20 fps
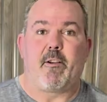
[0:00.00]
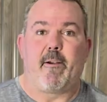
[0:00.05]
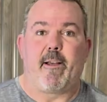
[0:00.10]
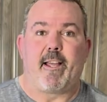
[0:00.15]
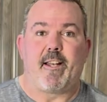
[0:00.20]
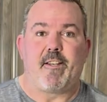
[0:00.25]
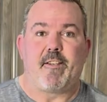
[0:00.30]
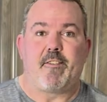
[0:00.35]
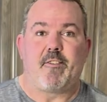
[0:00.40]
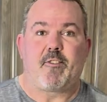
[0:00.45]
go
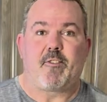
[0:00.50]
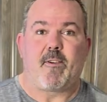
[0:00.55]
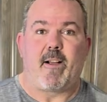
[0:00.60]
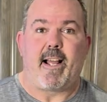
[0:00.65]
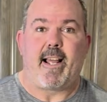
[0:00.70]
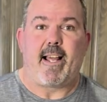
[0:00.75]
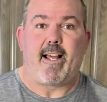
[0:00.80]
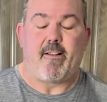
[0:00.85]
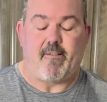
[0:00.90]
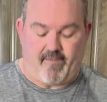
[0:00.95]
ahead and
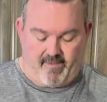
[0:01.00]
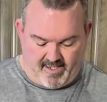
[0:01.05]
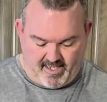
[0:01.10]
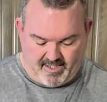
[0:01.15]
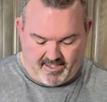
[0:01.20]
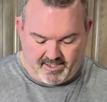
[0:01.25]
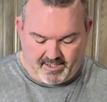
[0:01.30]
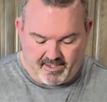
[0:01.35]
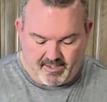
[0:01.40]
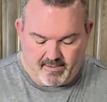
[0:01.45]
try out
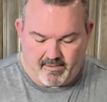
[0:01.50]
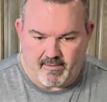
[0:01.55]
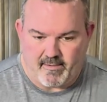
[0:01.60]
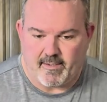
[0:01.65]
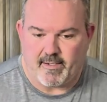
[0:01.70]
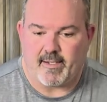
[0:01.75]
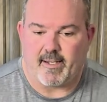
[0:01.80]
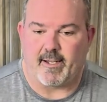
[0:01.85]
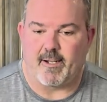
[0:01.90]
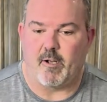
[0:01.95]
this.
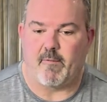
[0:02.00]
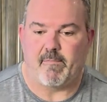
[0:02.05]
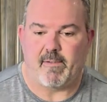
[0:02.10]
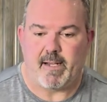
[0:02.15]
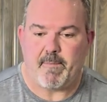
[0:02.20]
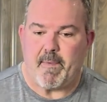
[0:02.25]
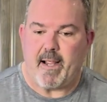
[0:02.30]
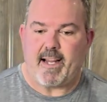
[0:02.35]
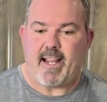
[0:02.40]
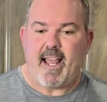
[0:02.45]
And
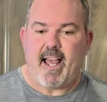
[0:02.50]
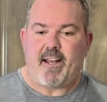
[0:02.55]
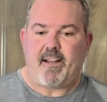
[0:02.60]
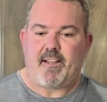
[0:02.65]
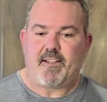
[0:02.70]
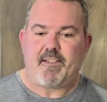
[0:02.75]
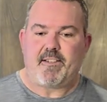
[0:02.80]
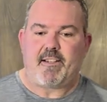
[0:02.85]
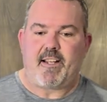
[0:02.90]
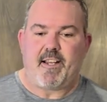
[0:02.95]
hopefully my cat
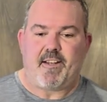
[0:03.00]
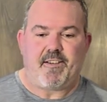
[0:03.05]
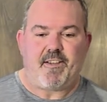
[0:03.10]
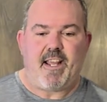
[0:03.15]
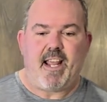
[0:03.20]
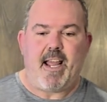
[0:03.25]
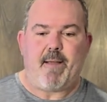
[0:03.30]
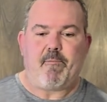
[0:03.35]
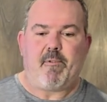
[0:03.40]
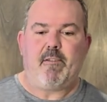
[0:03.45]
doesn't get in
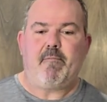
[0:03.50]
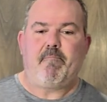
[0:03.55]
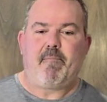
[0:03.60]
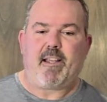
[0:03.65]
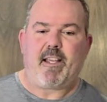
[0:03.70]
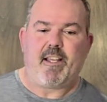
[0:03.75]
camera